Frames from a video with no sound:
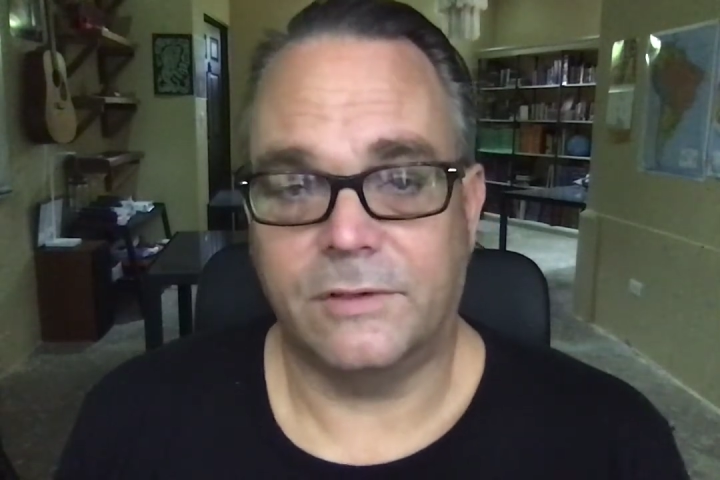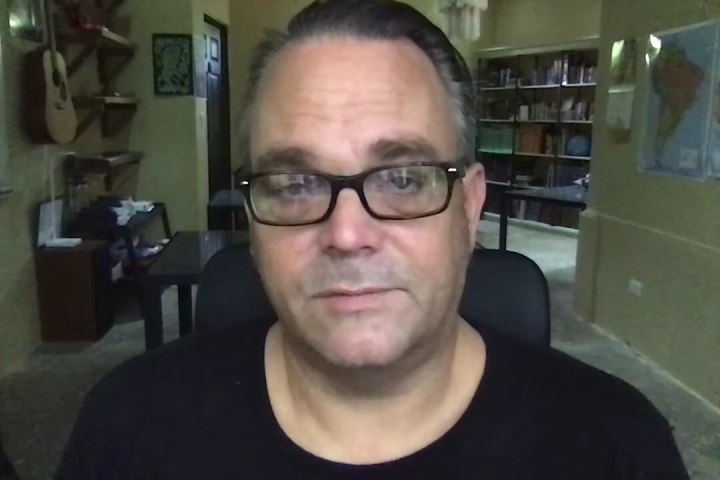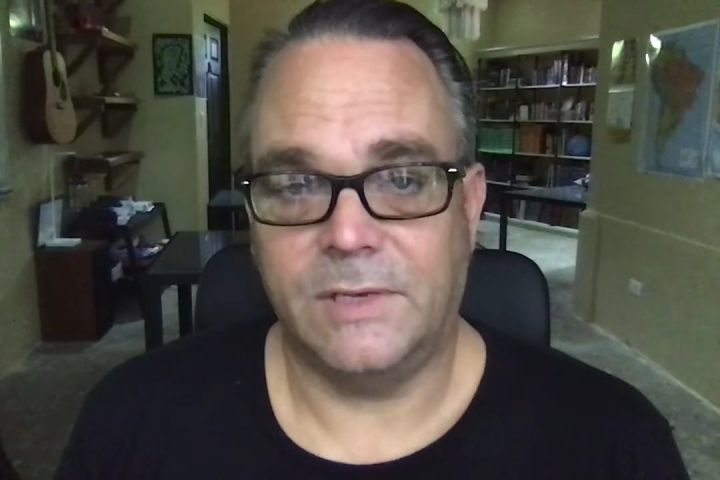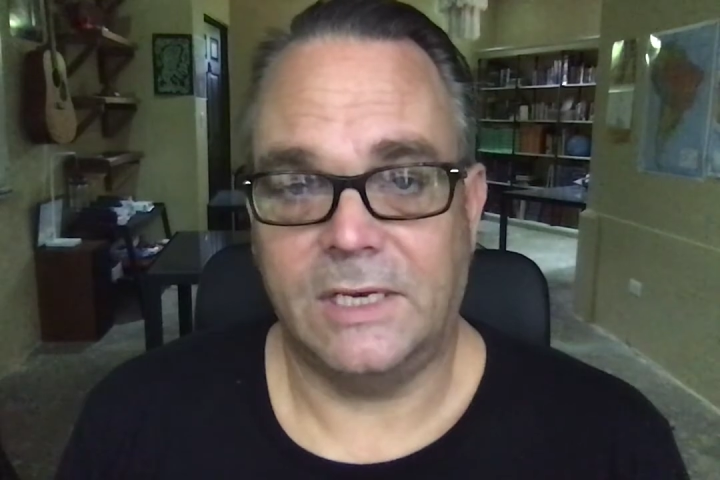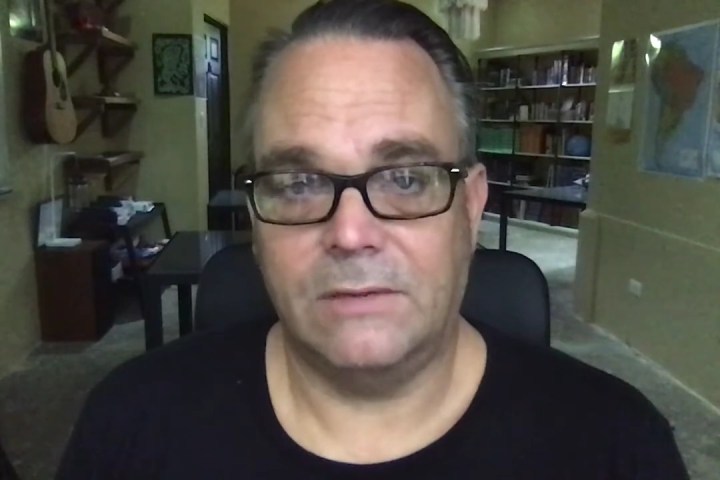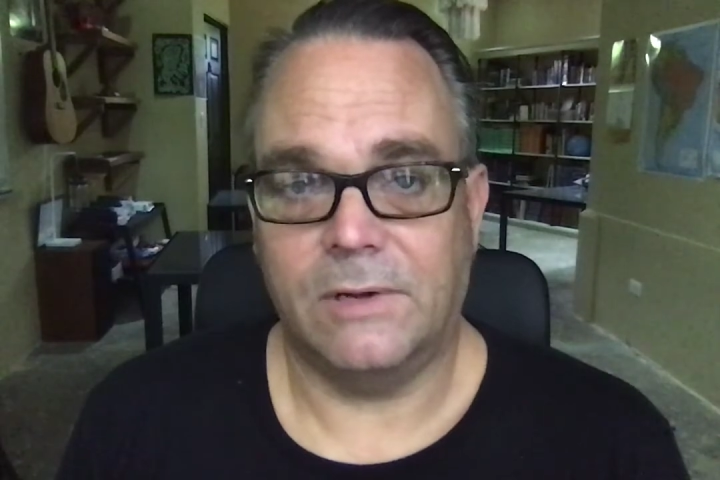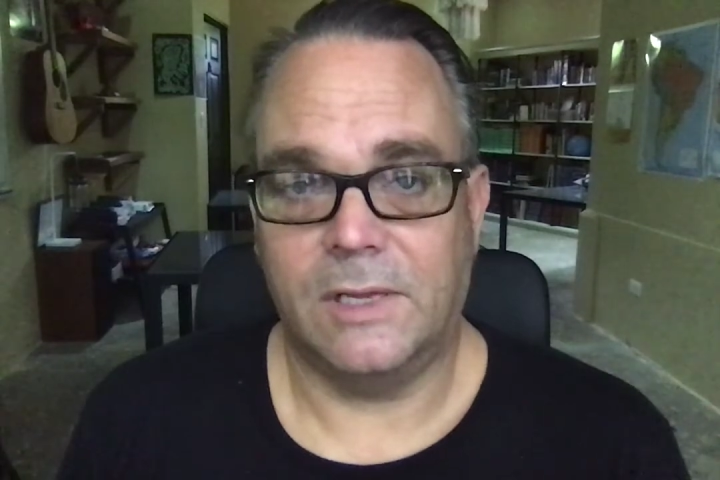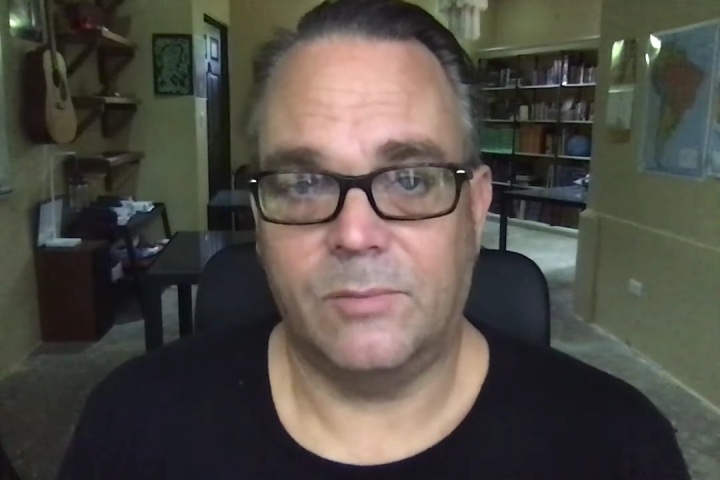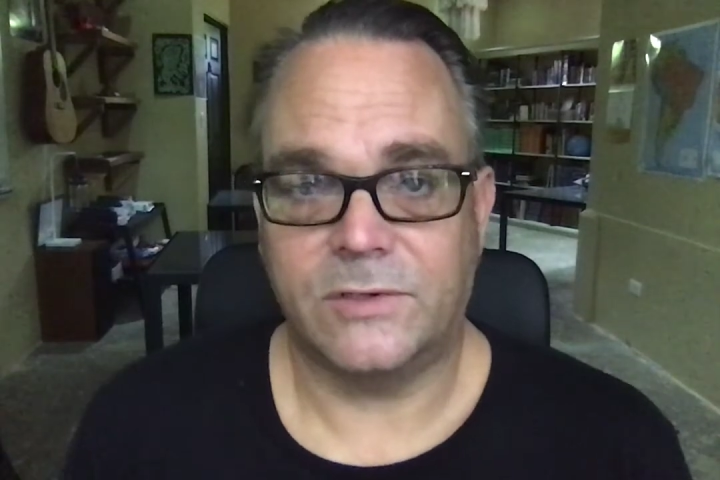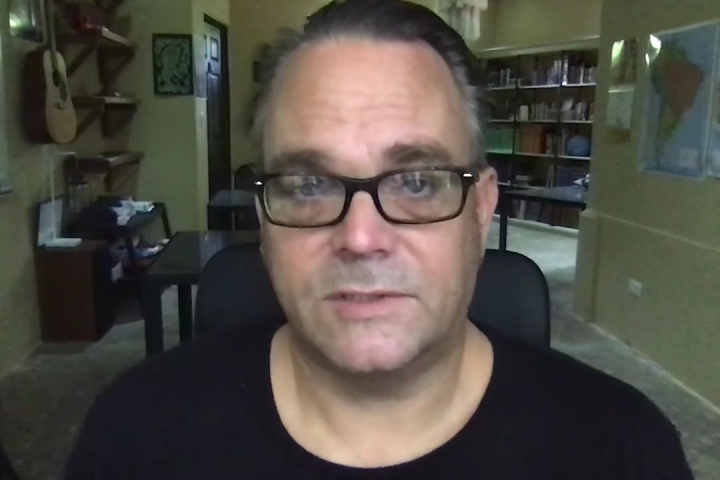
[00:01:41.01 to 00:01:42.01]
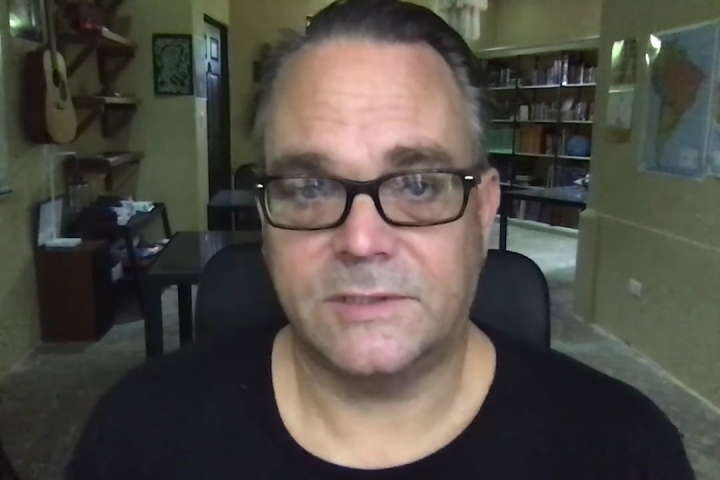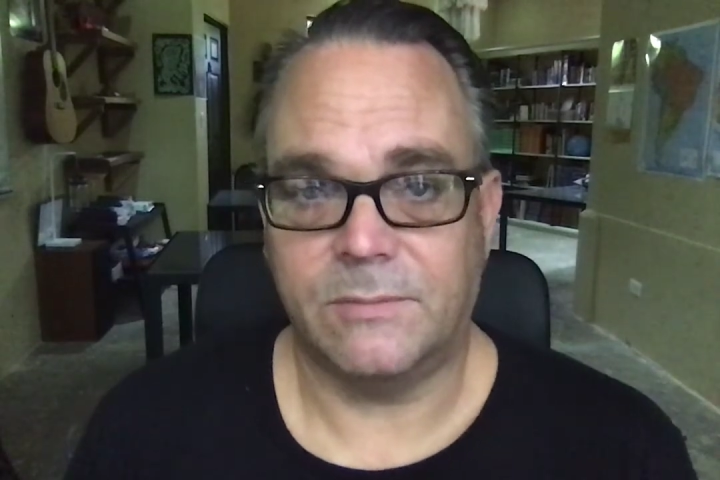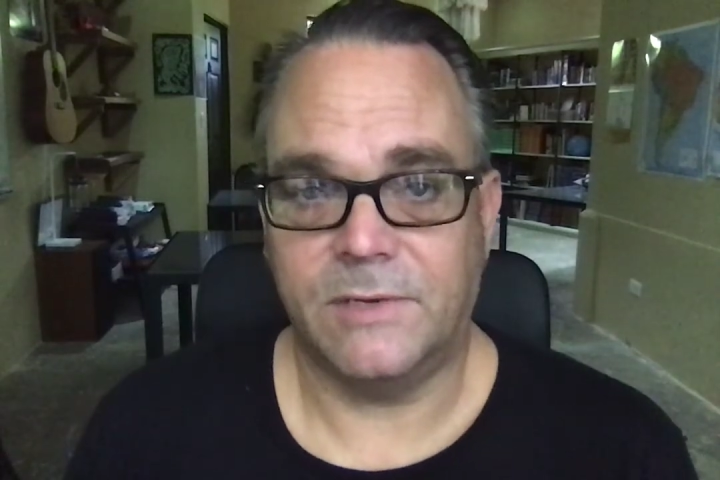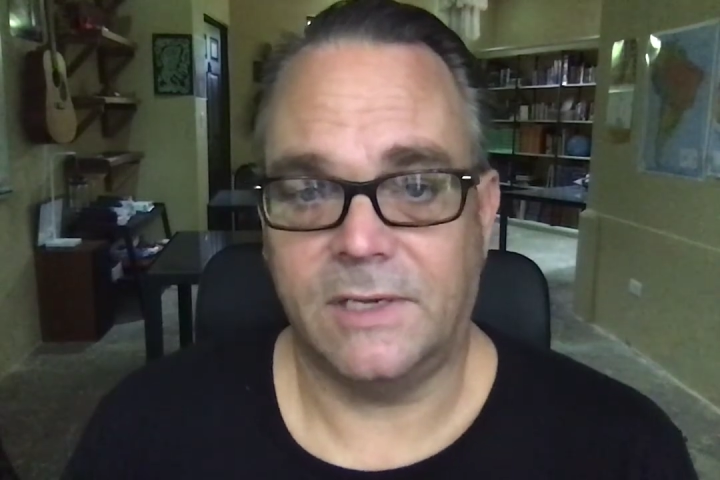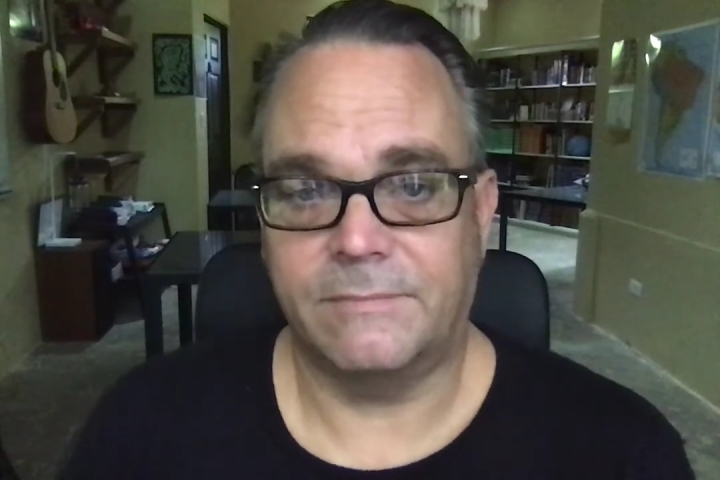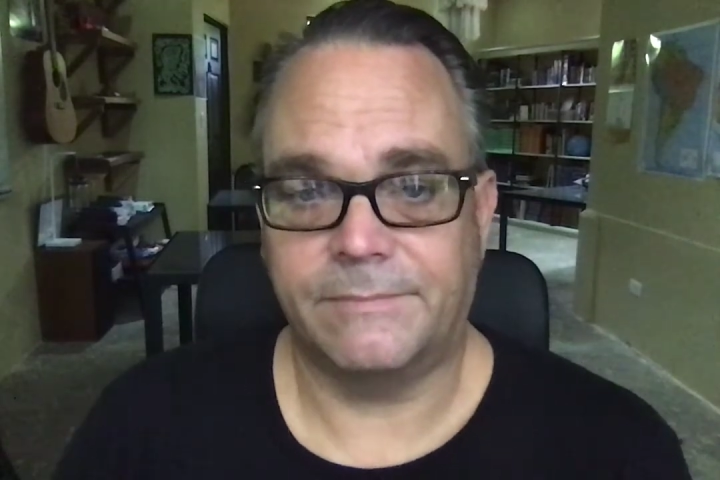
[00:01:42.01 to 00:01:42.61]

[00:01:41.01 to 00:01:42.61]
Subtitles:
to meeting you all in person someday.